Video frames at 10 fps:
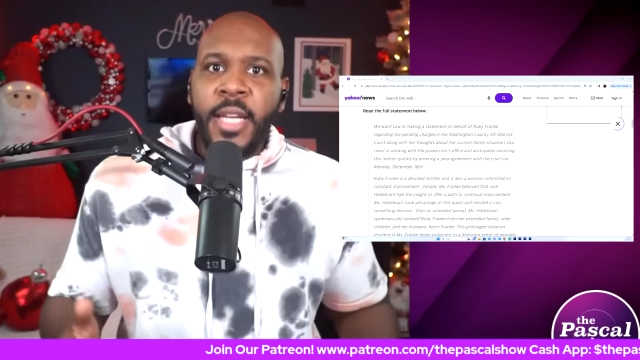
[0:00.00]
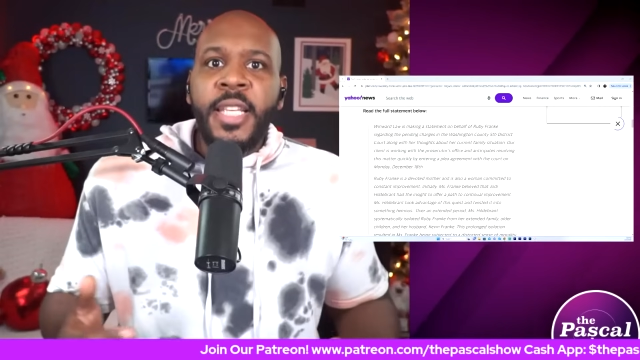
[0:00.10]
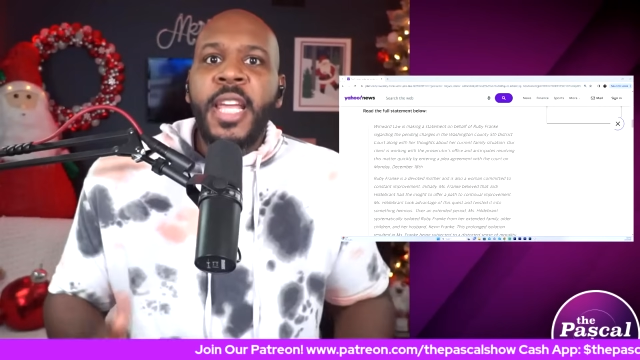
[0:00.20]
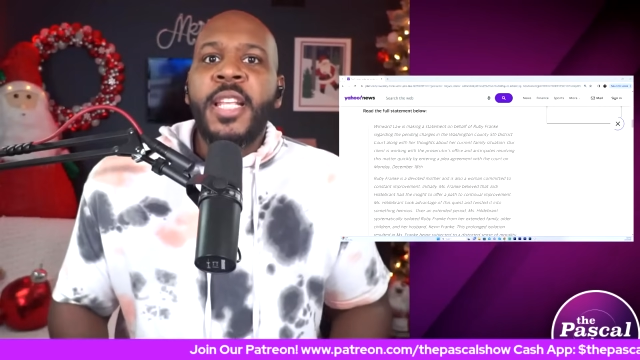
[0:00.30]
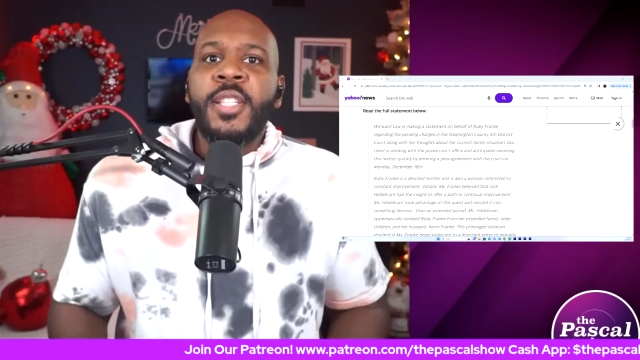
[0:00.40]

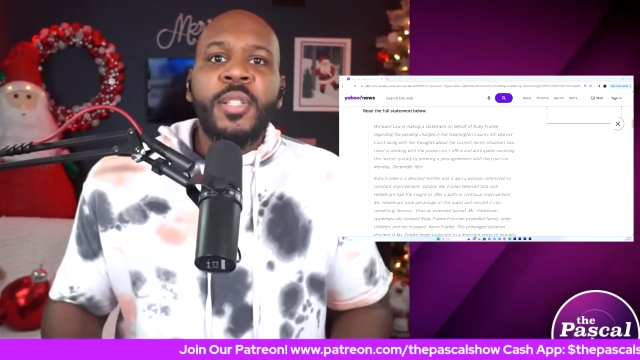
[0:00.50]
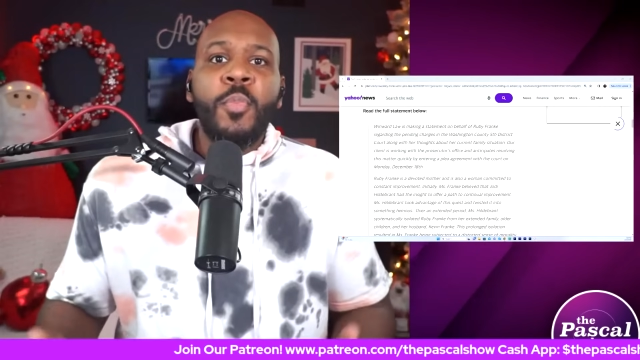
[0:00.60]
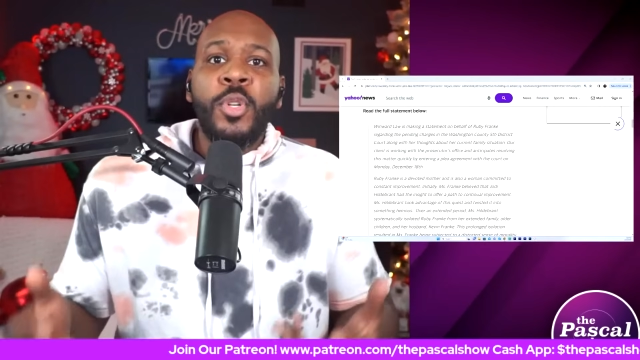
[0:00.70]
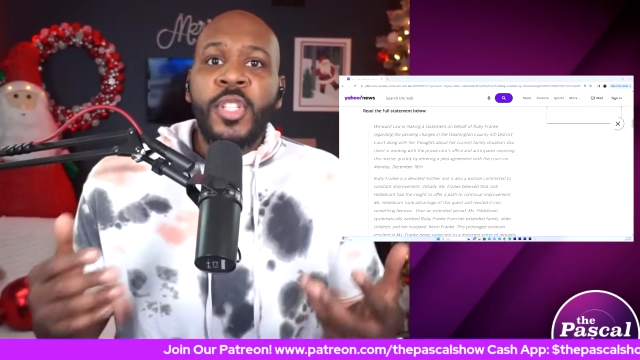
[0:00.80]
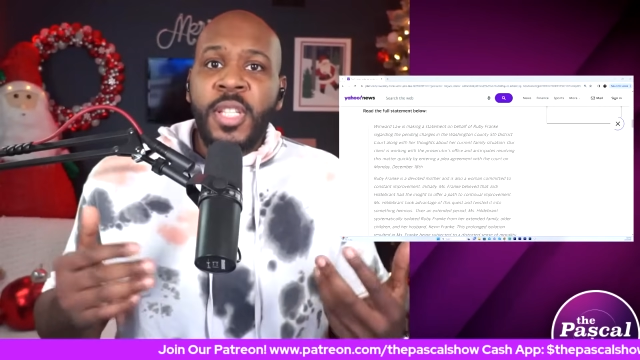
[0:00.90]
getting some more
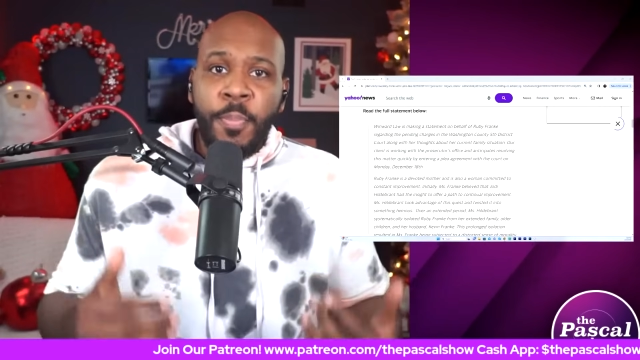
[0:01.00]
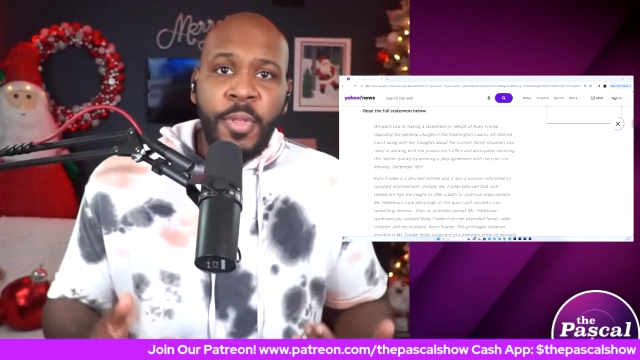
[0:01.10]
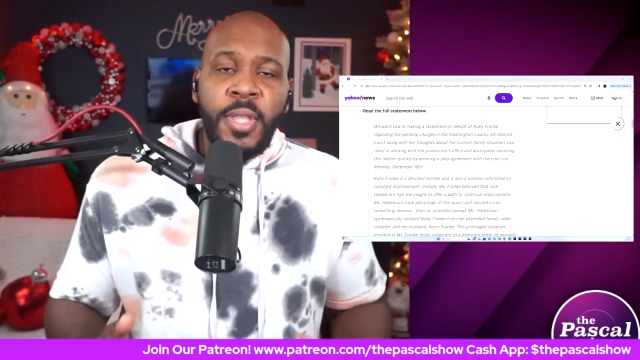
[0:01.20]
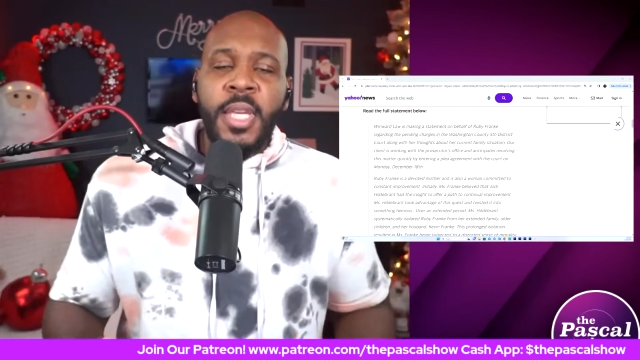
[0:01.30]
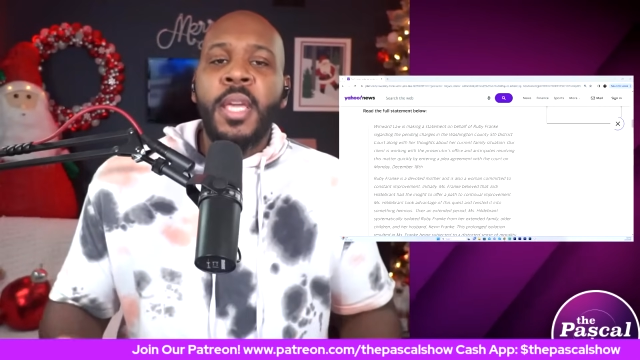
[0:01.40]

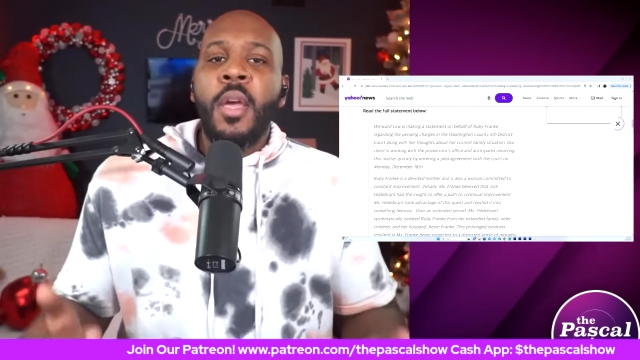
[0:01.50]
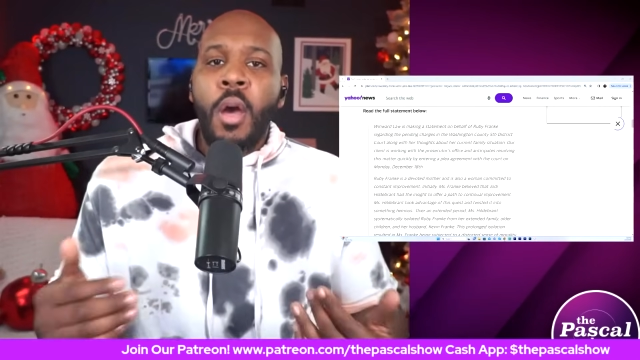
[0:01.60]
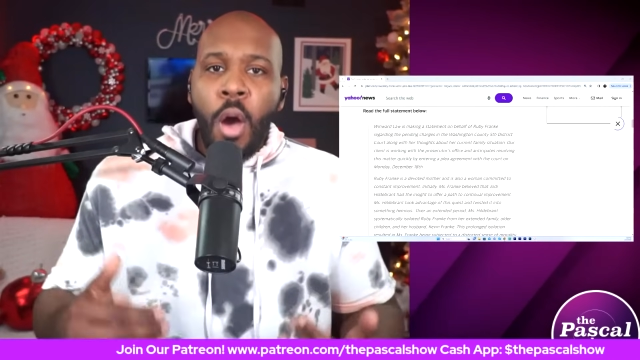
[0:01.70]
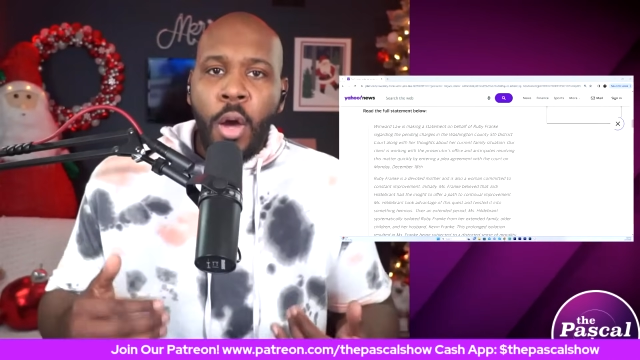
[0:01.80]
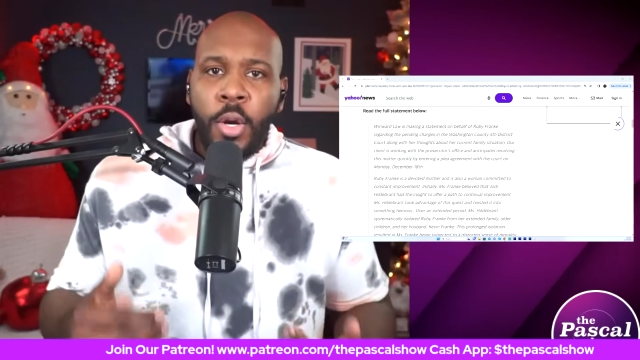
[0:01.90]
sympathy
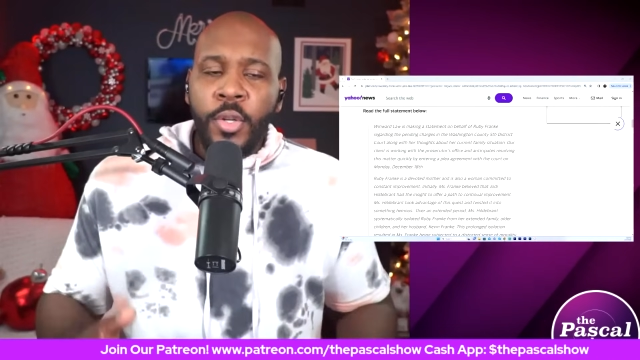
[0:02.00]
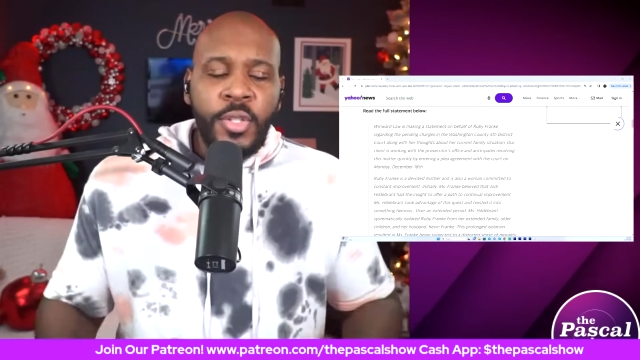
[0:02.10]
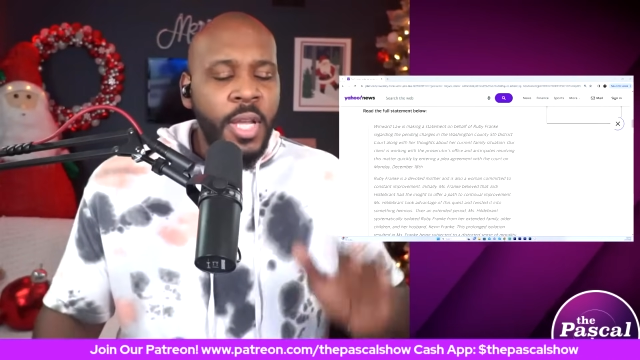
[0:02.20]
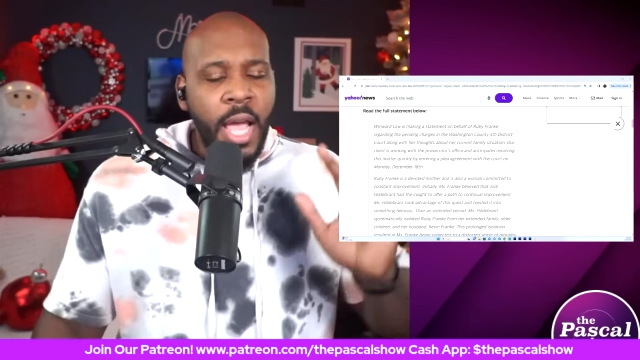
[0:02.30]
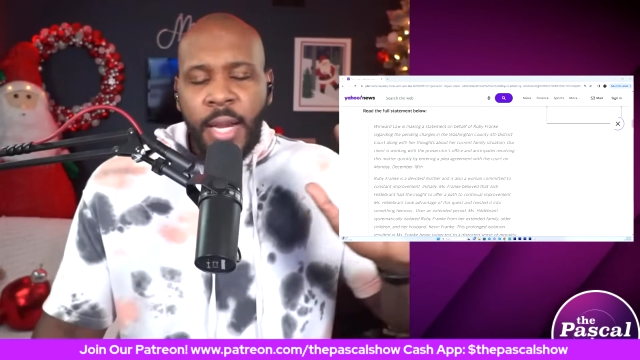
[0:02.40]
on her
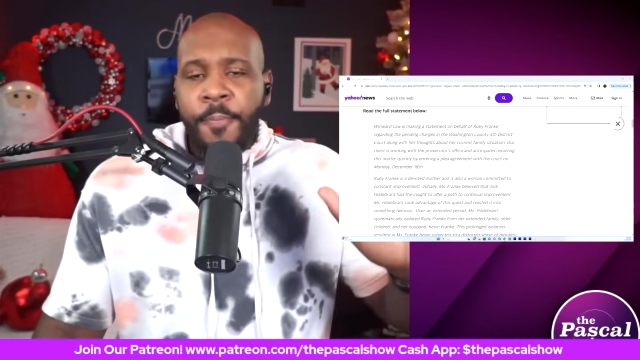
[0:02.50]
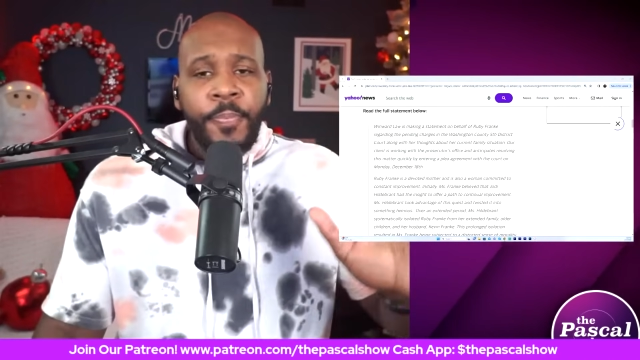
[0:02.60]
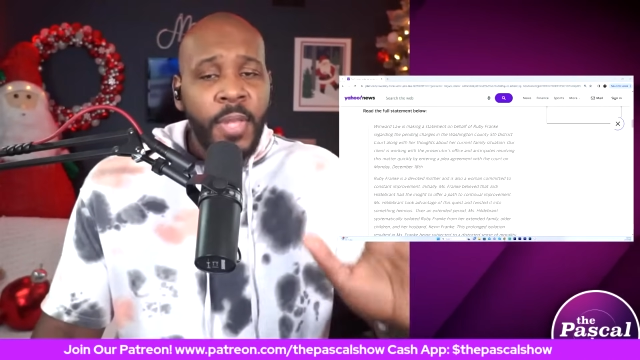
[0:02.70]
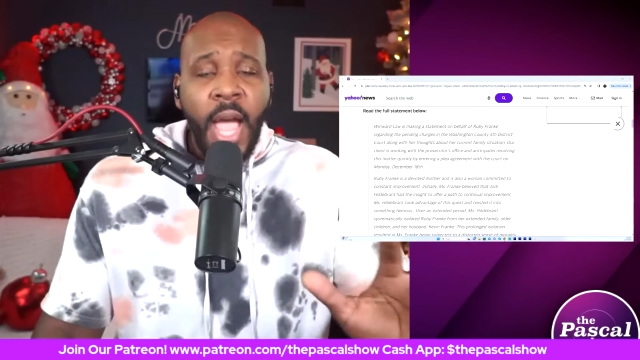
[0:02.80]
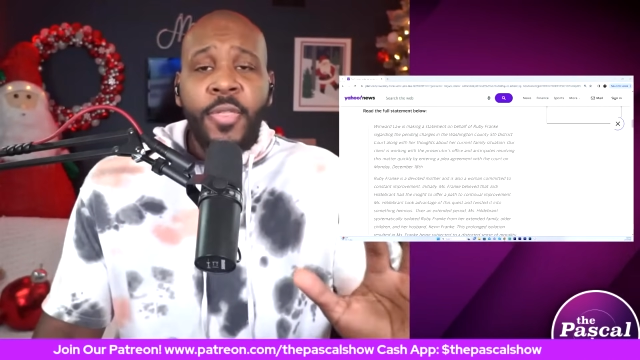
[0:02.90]
side.
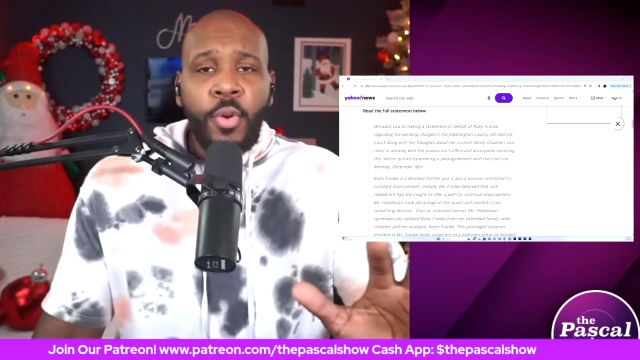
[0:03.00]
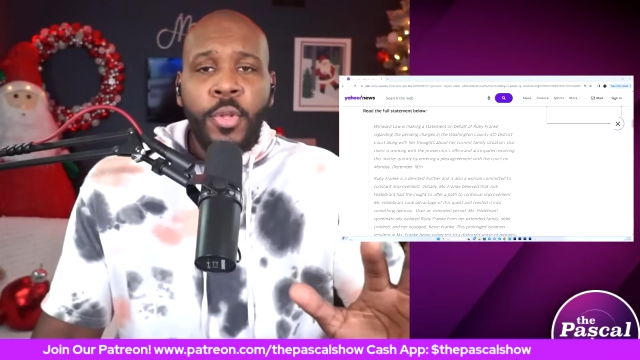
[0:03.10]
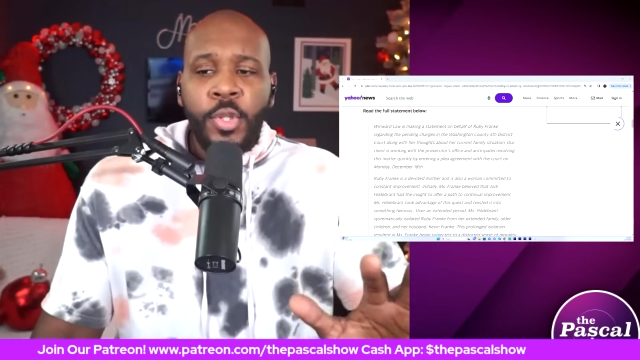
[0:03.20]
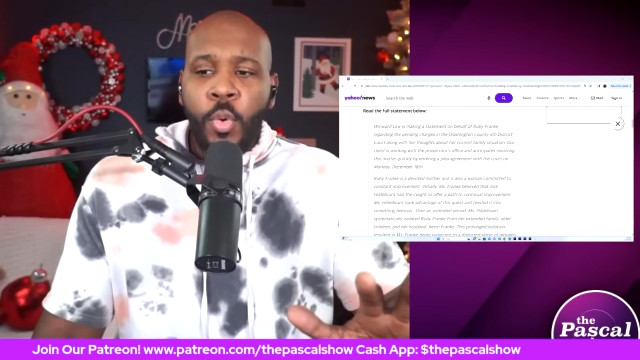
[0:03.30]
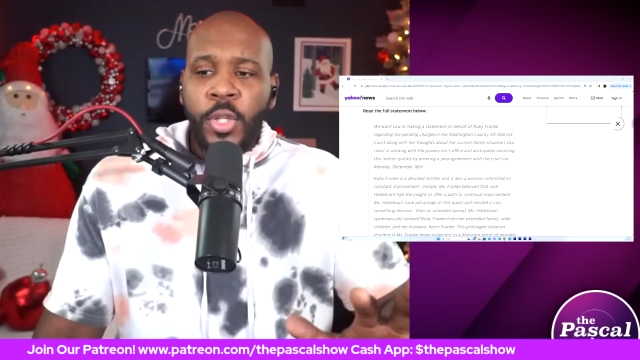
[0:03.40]
I throw
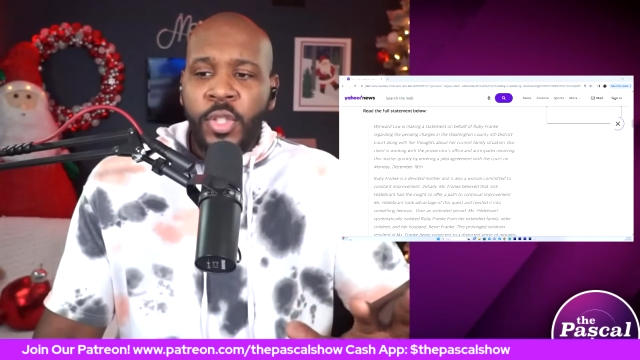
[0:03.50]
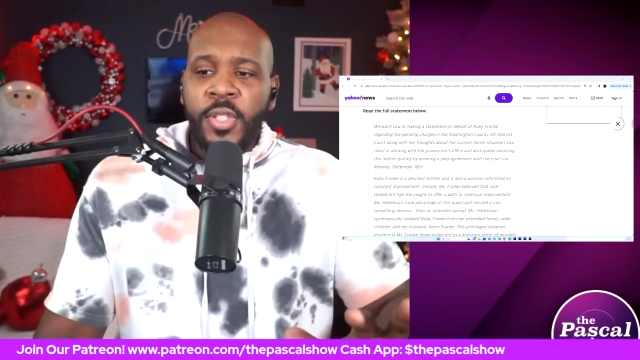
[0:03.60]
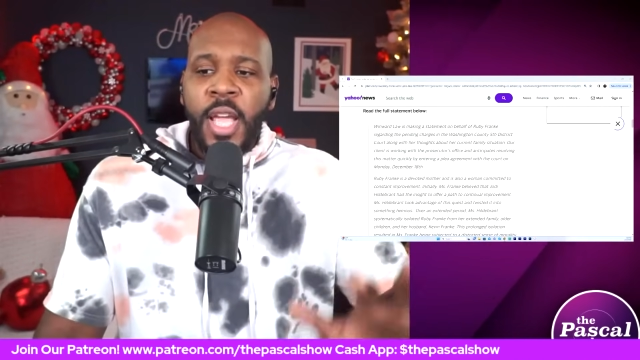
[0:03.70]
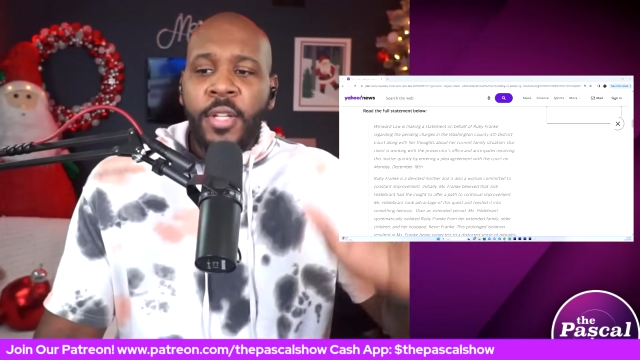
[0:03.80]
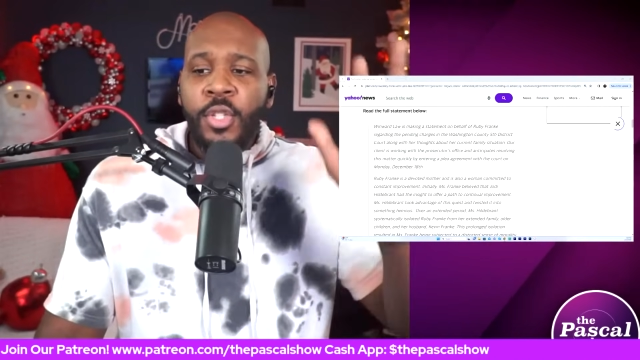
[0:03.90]
those questions out to